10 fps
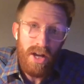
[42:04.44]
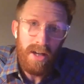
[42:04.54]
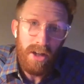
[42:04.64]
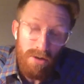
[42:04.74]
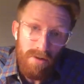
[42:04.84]
I
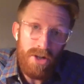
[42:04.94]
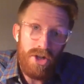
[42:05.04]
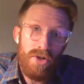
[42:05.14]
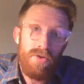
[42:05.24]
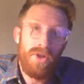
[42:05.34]

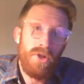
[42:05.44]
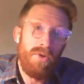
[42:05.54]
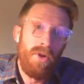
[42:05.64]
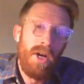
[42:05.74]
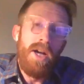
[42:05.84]
encourage you
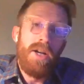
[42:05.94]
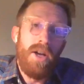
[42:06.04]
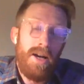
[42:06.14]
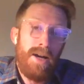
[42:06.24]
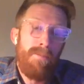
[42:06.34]
to
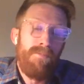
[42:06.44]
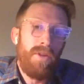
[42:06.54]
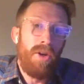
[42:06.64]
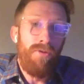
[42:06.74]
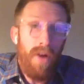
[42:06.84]

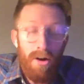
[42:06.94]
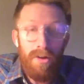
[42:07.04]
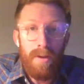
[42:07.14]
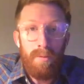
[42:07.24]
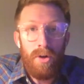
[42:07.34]

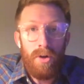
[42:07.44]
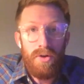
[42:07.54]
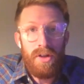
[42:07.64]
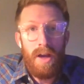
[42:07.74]
follow them closely.